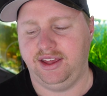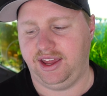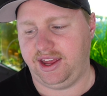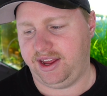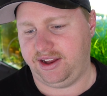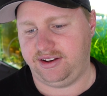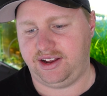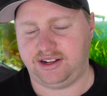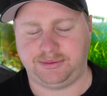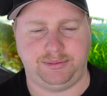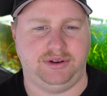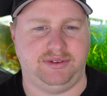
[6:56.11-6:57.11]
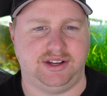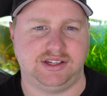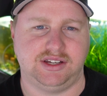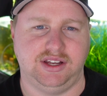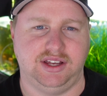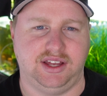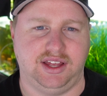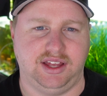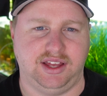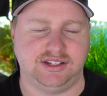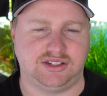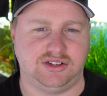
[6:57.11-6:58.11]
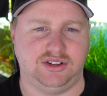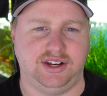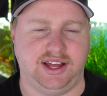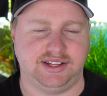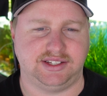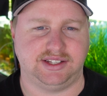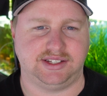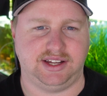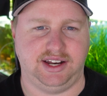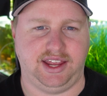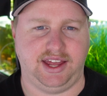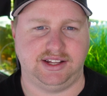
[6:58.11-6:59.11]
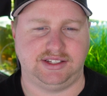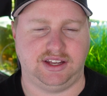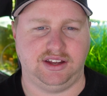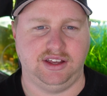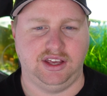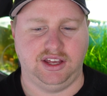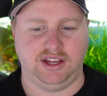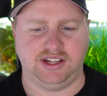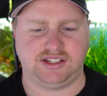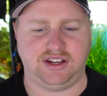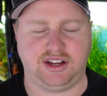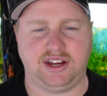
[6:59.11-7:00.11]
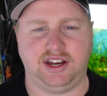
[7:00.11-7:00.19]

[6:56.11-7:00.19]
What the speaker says: and that's pretty much as good as it's going to get. So it's not